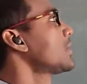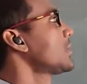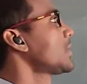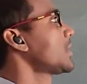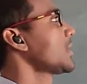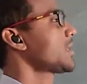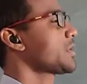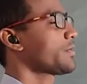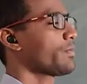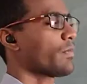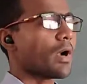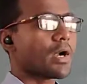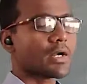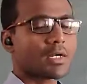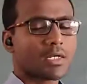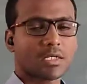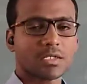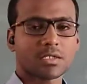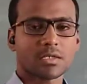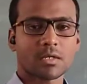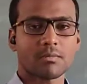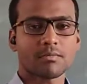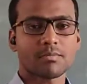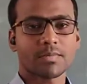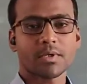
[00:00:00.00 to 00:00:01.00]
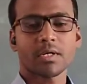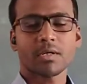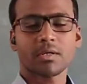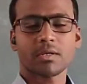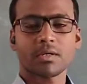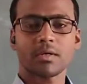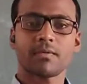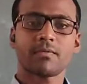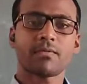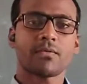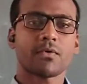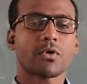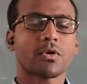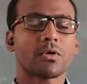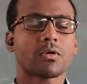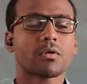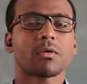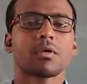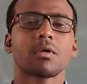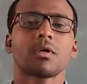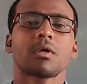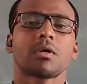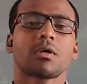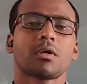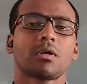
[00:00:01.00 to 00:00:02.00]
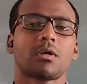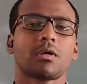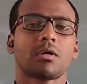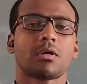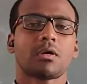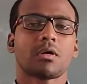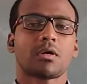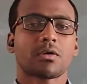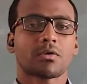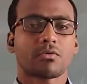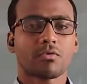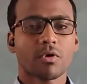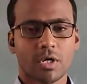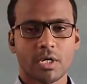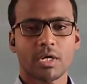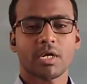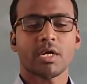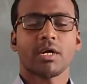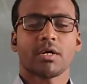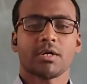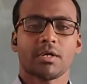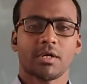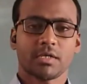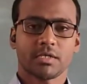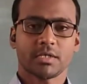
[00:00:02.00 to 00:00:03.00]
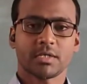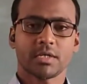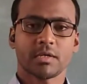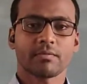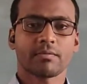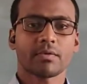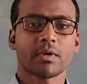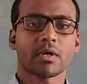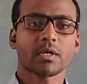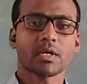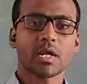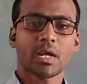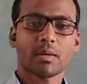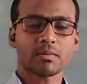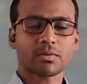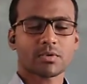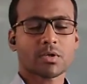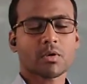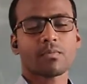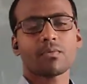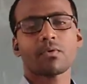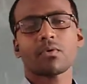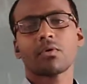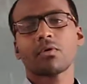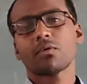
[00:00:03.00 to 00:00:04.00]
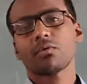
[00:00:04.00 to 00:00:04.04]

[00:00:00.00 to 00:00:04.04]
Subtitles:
This part is completely for quadrilaterals, different types of